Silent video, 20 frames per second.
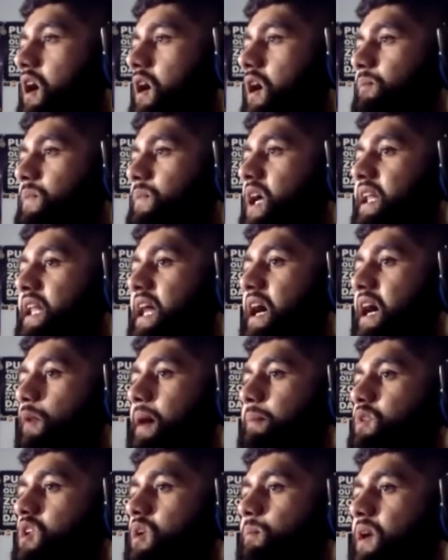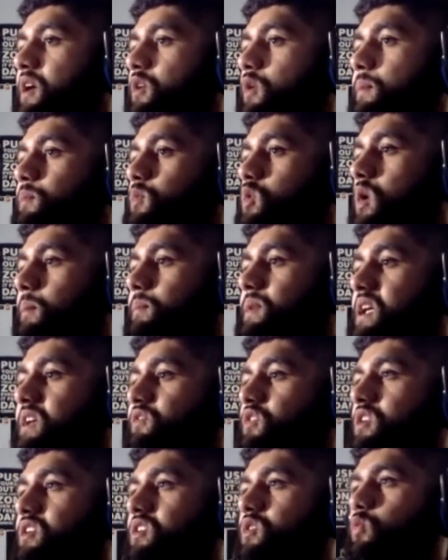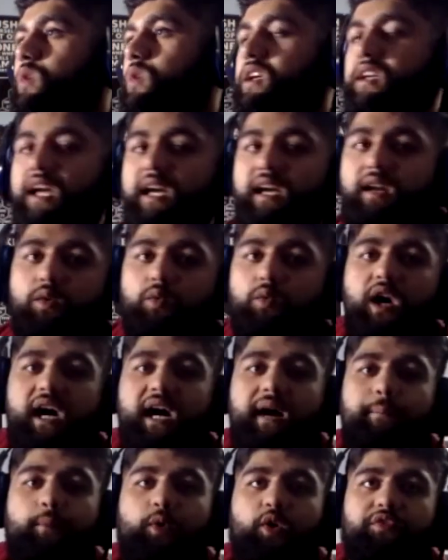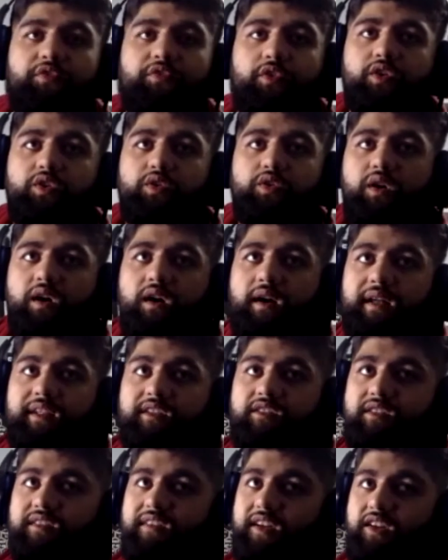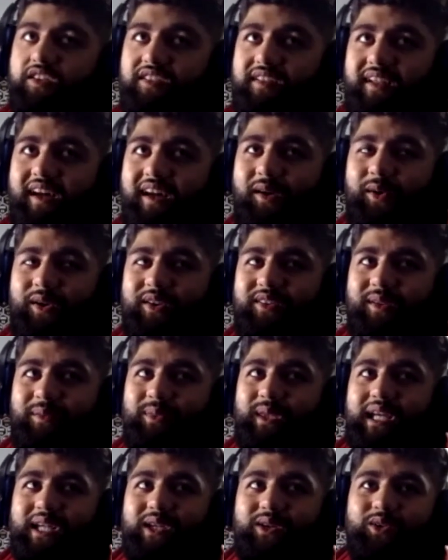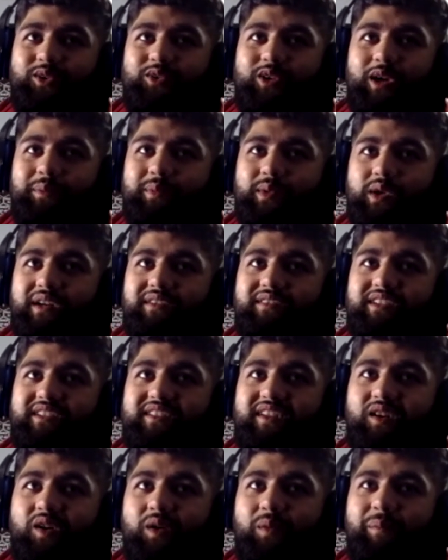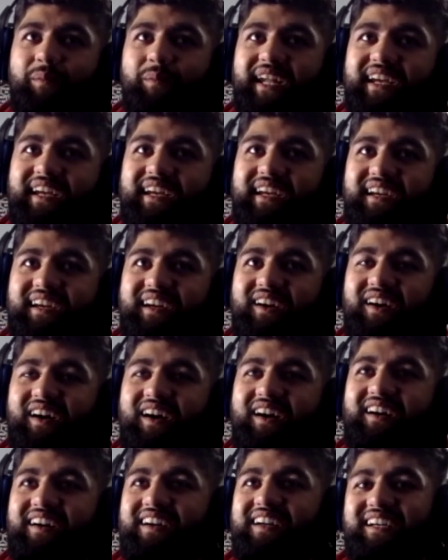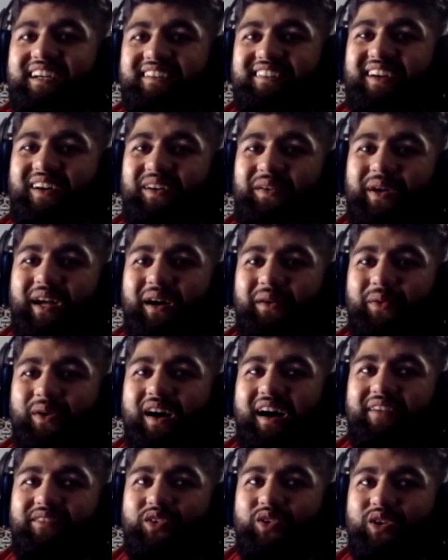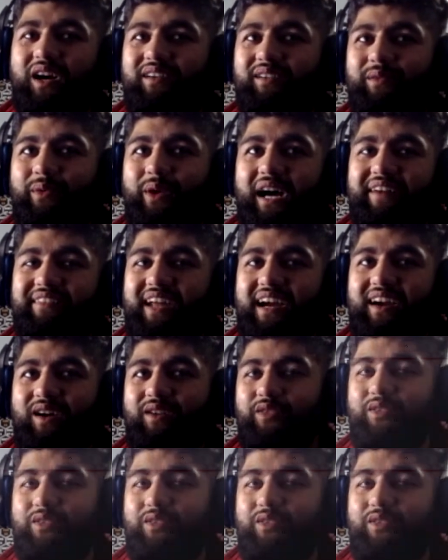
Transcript: yeah, that wraps up my crypto update for this weekend. We'll have more for you, as there's always something new in crypto every single minute. So yeah, we'll have that covered